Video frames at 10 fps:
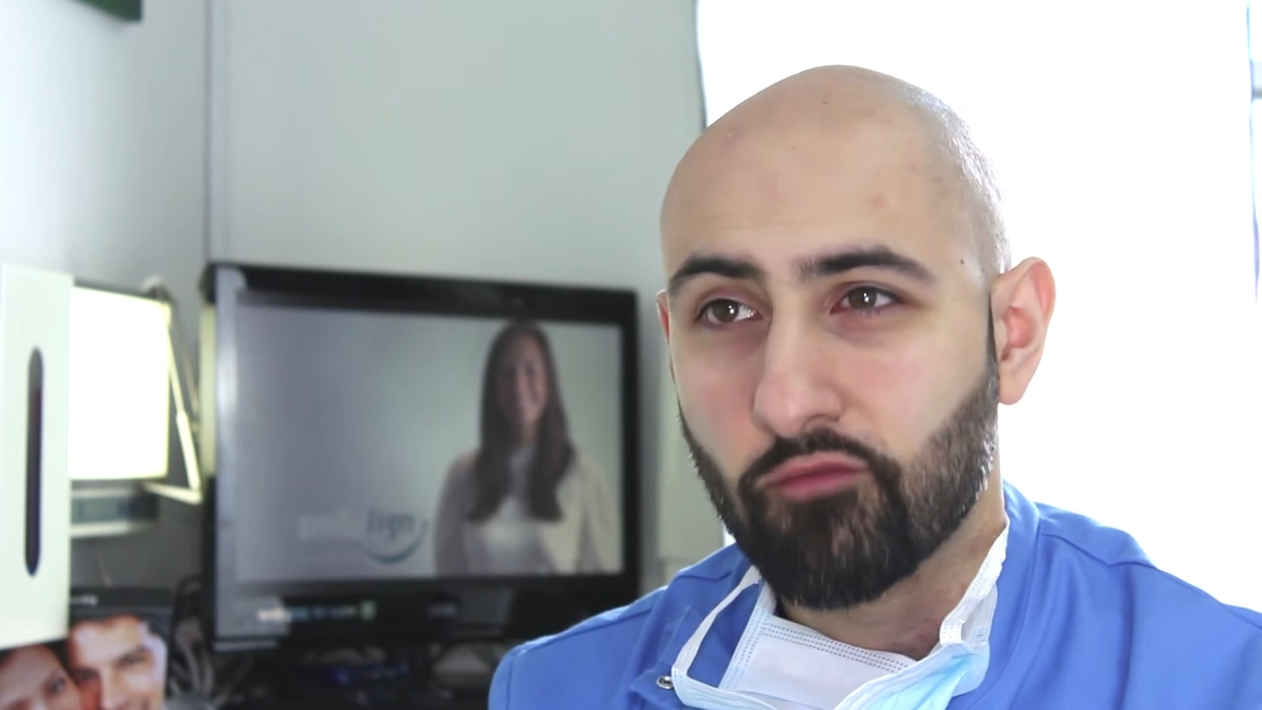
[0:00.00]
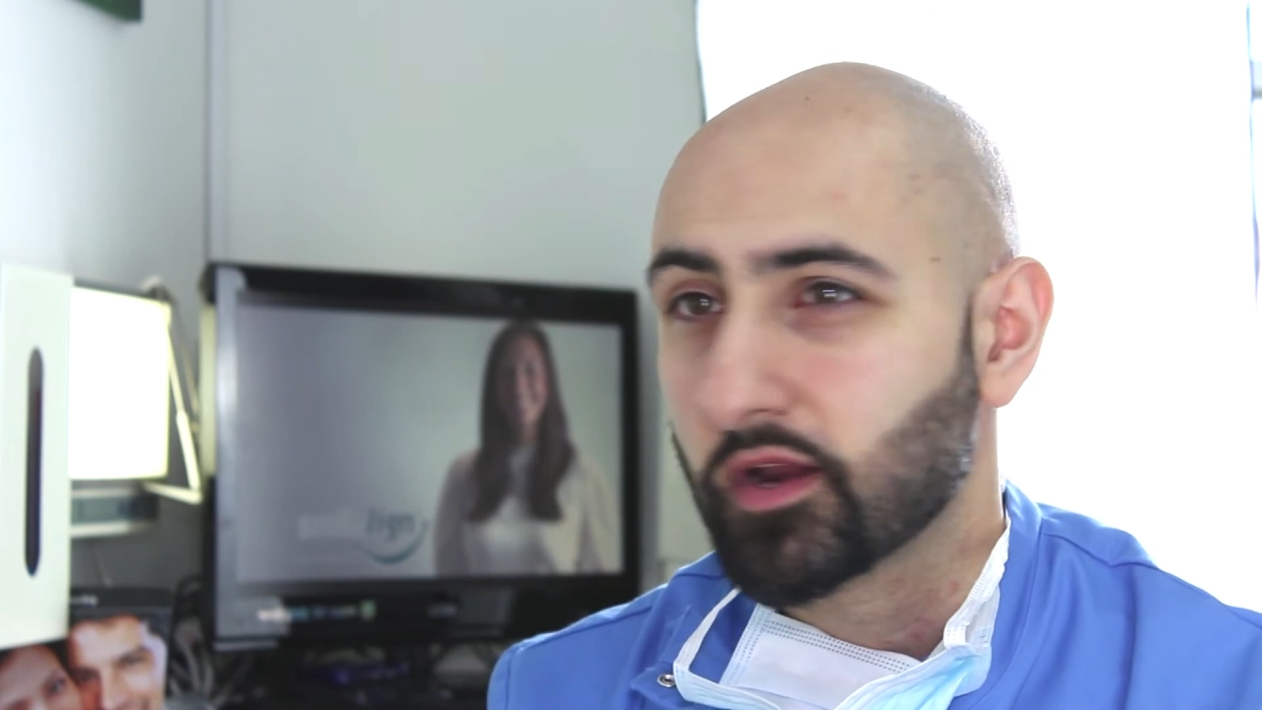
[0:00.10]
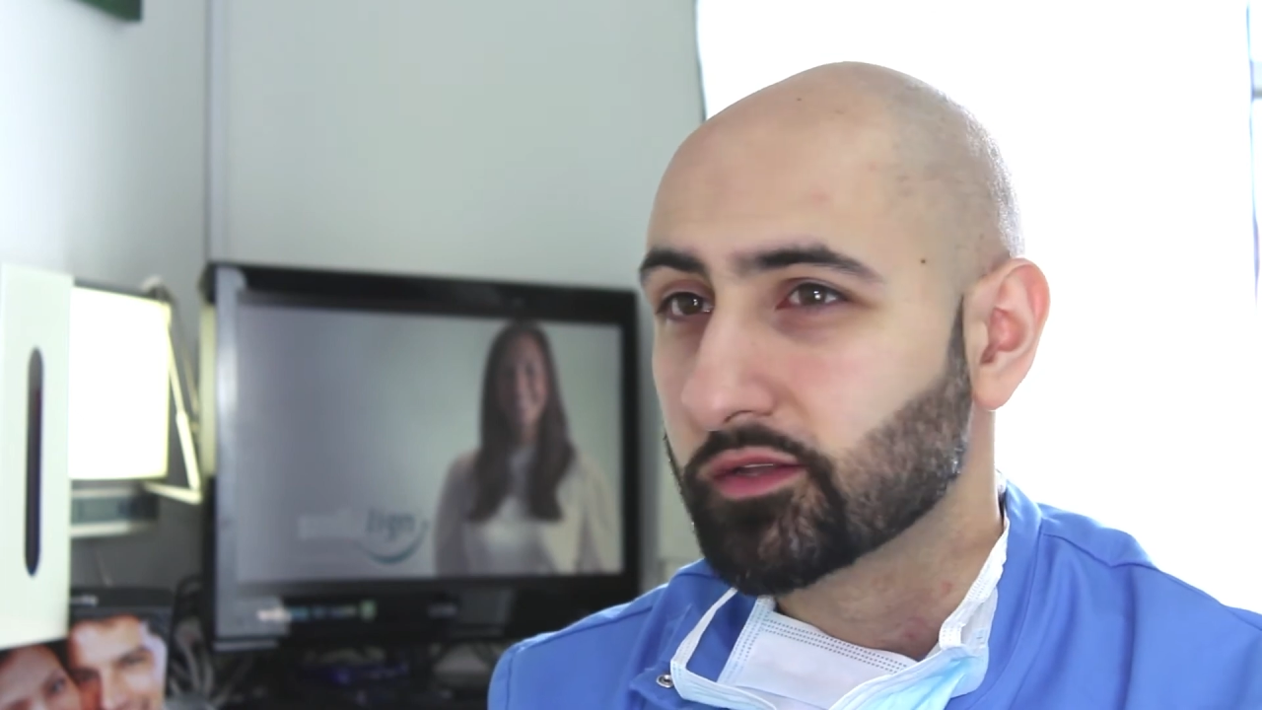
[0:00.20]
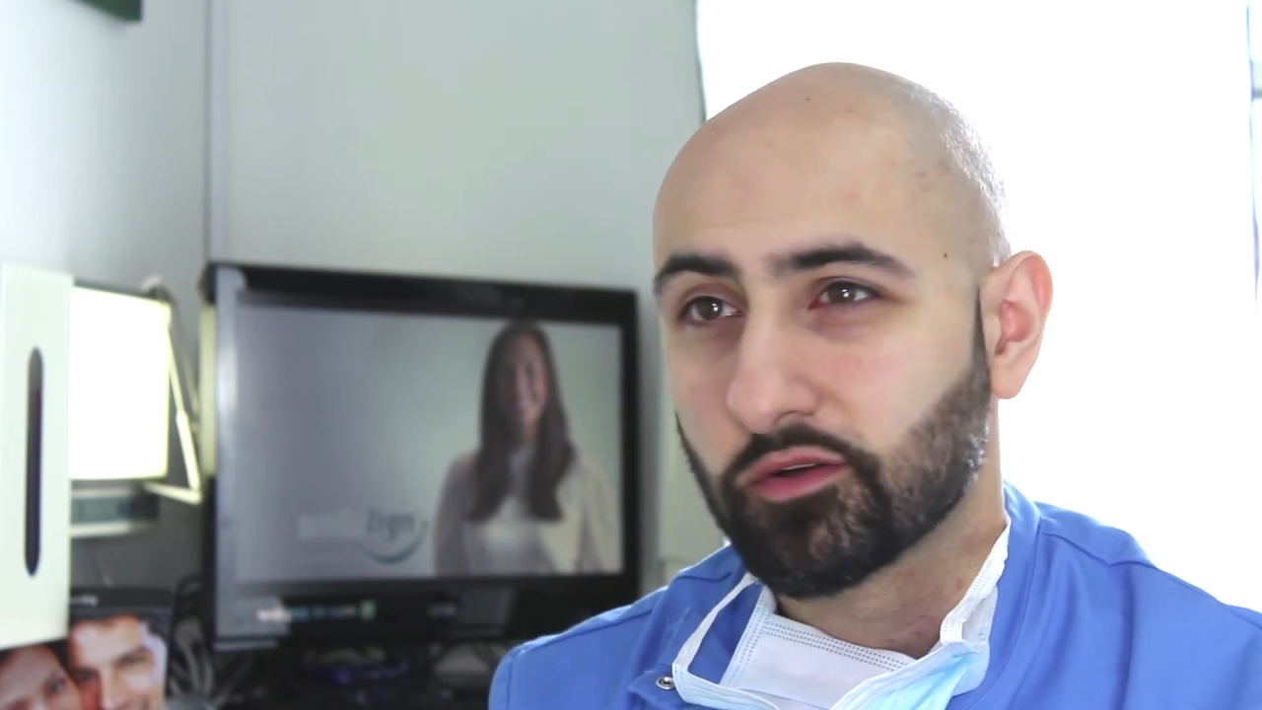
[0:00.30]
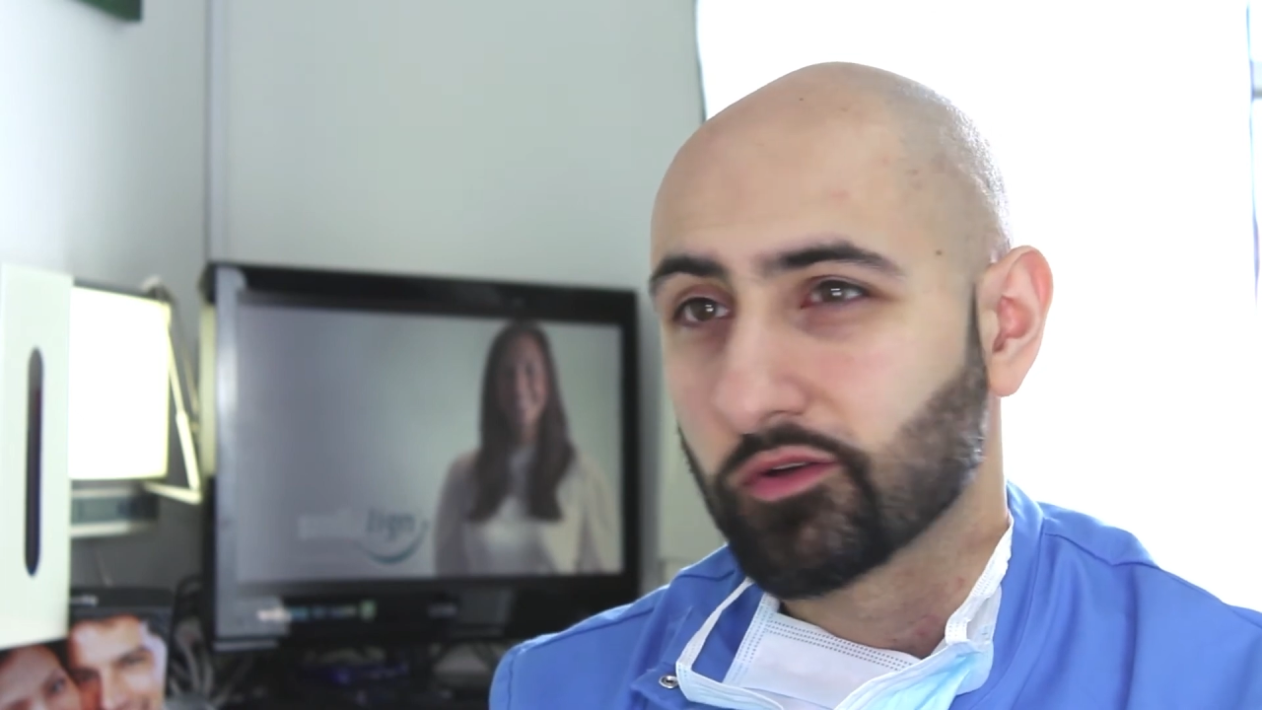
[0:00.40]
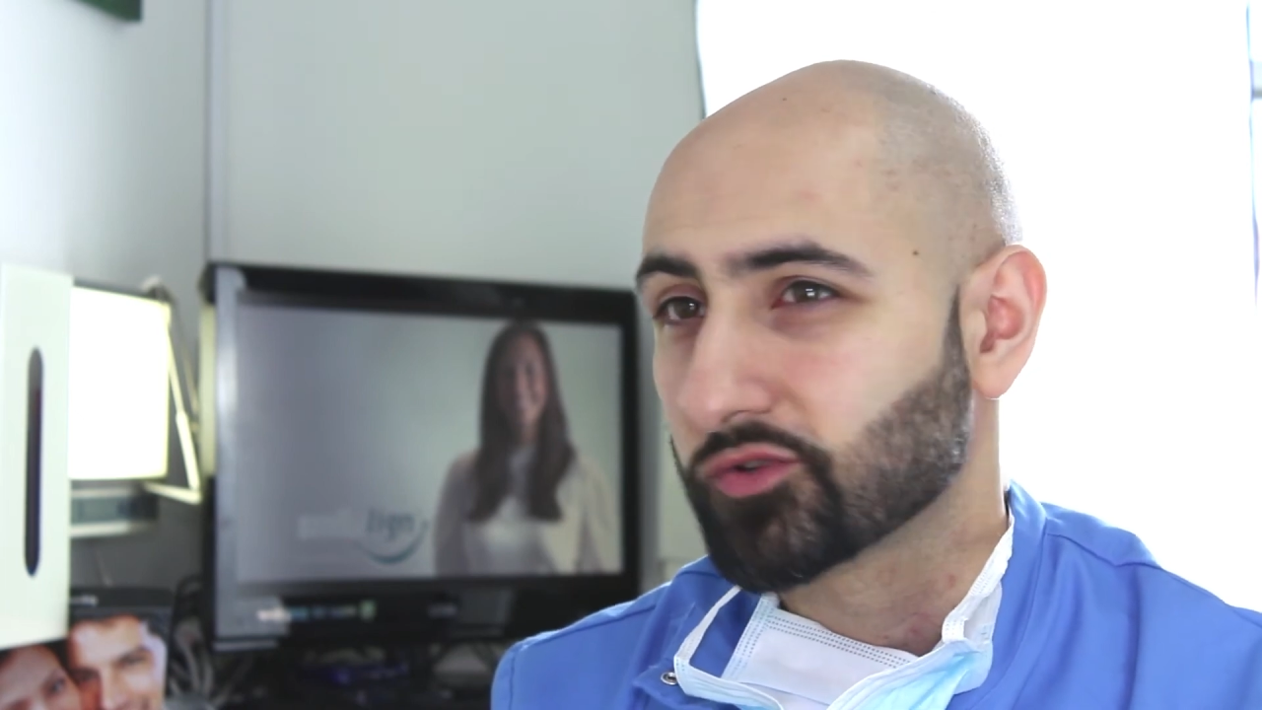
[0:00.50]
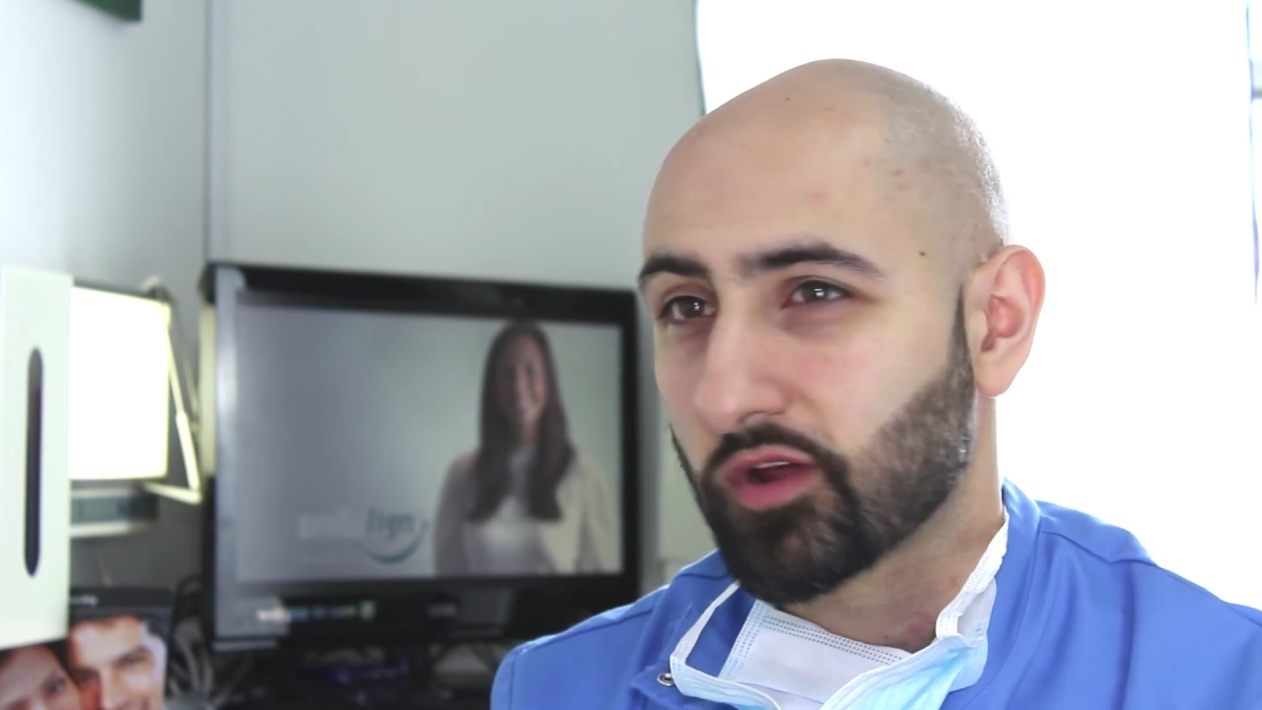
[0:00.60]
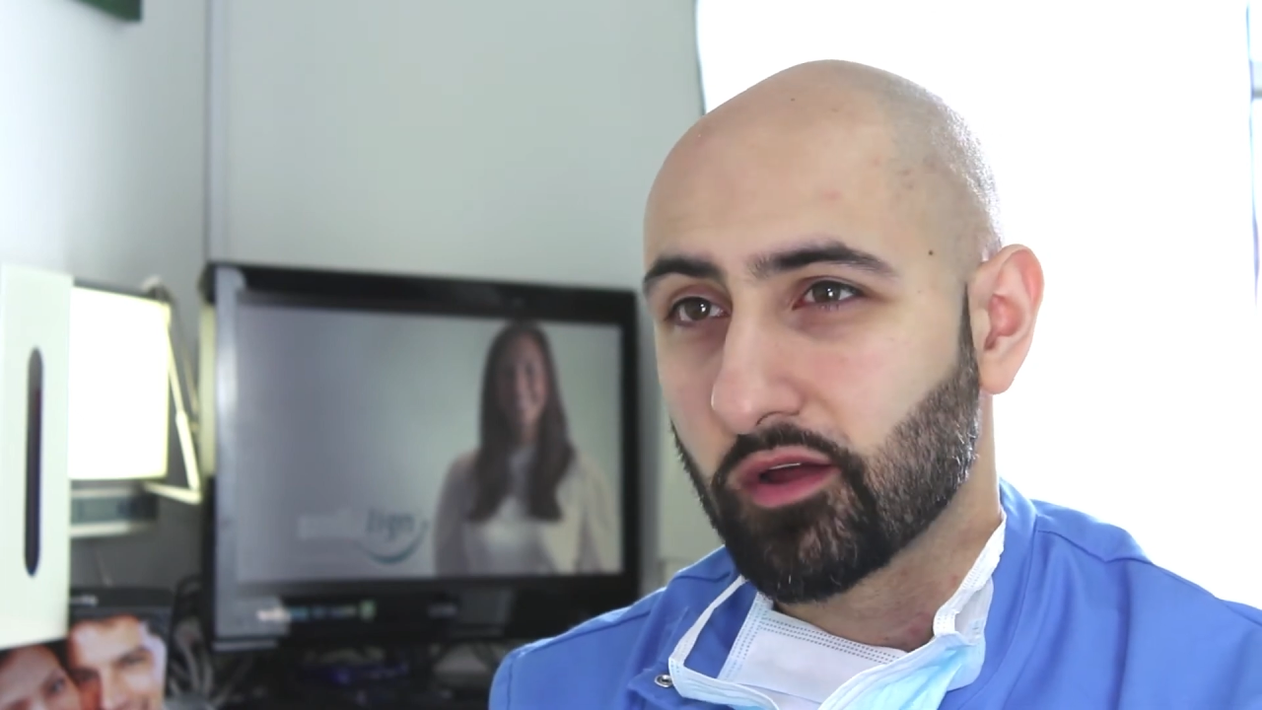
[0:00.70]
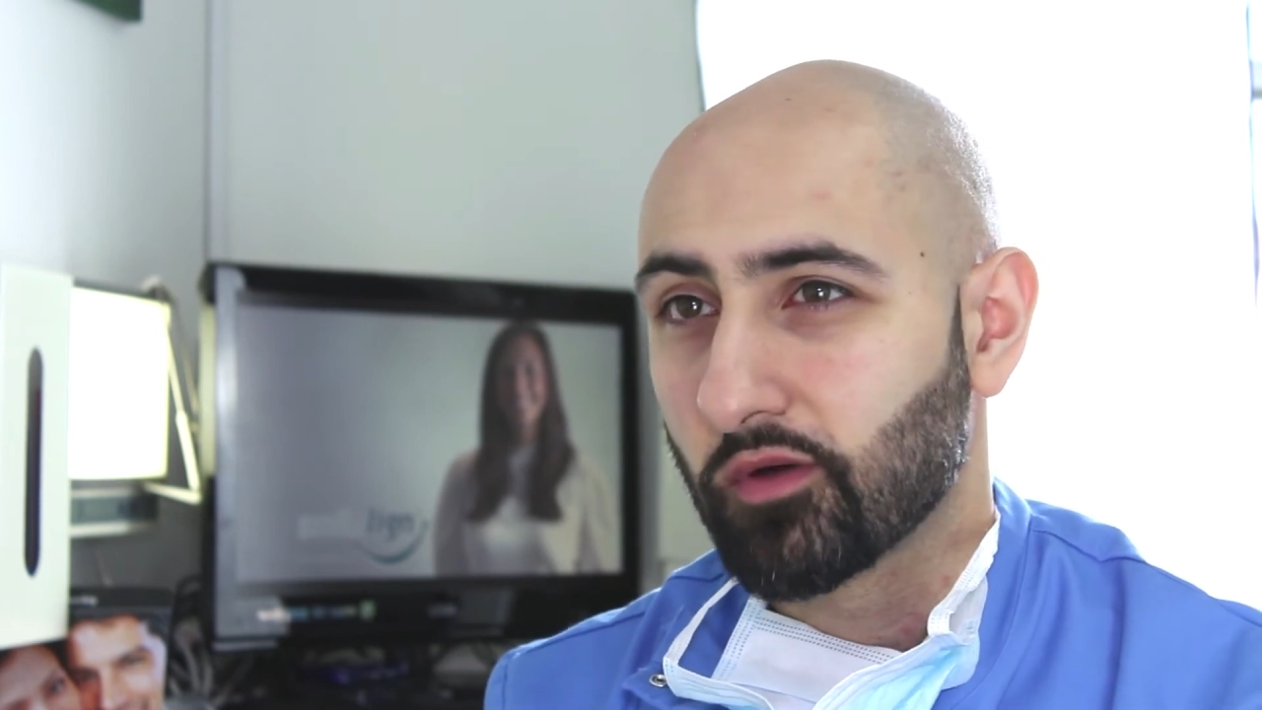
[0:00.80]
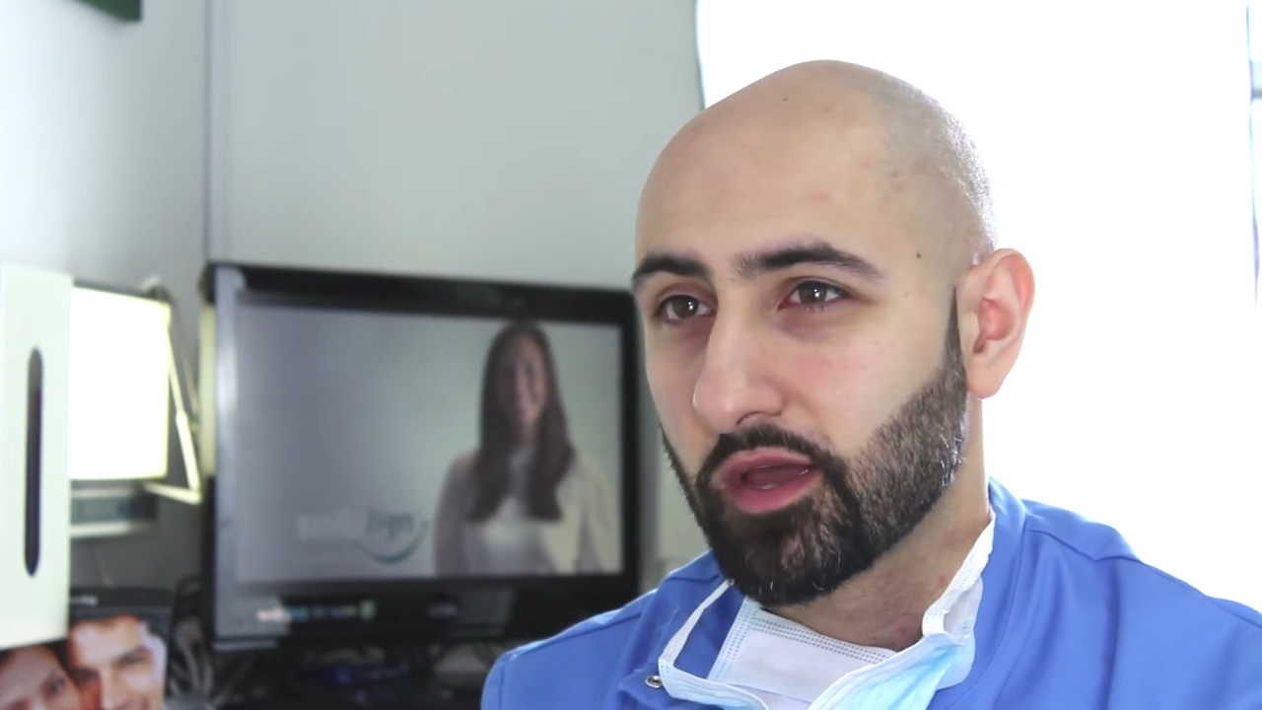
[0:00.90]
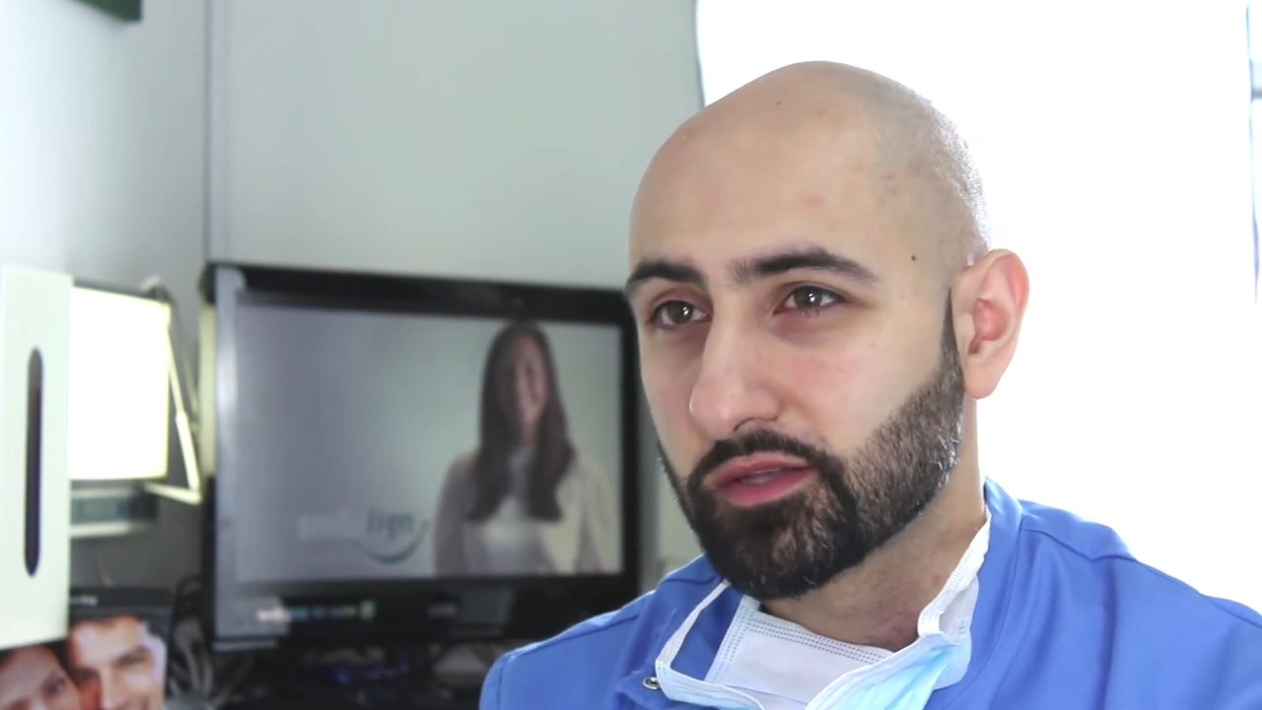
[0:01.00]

they're ready to go straight away.